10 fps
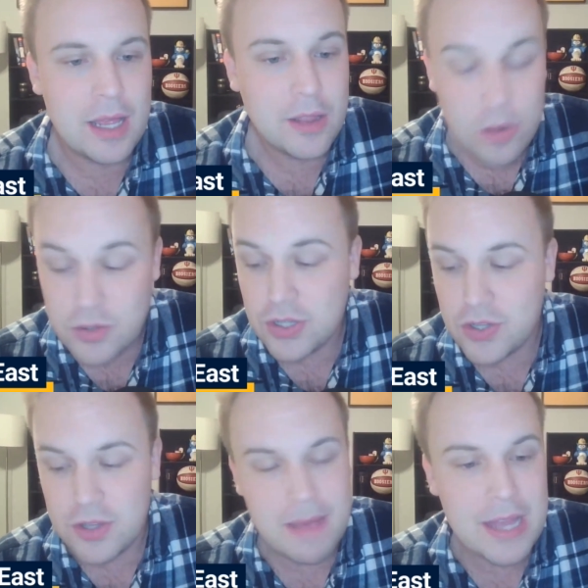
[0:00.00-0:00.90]
Losing to
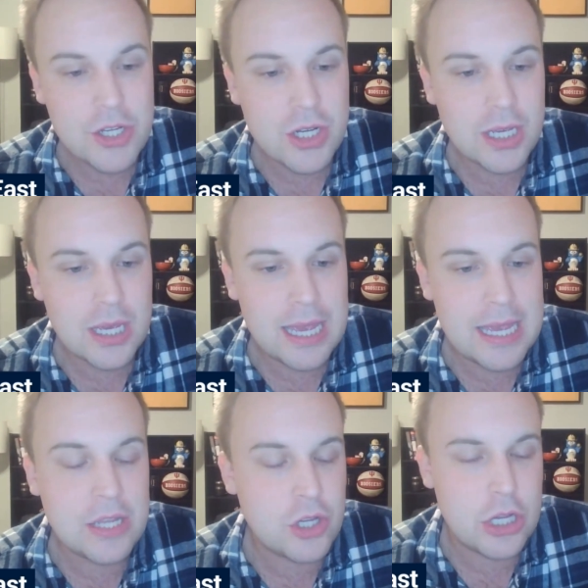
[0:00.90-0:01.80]
the Magic
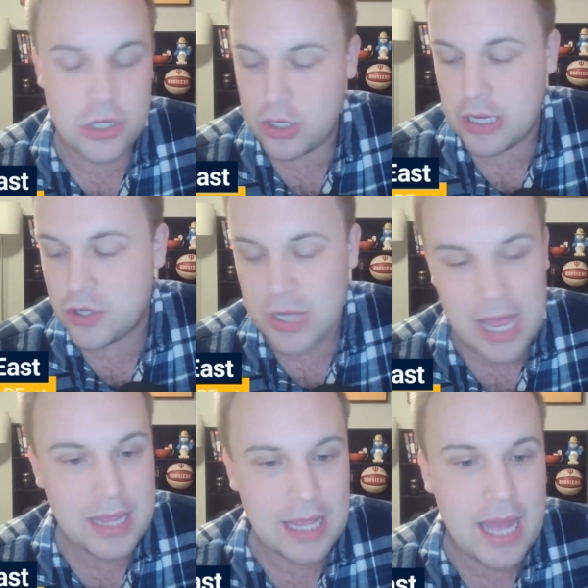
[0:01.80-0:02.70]
is, it, is
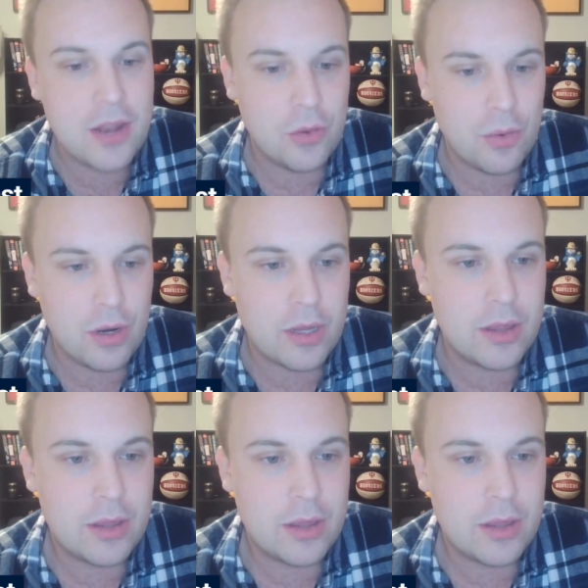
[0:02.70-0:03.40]
not the end of the world.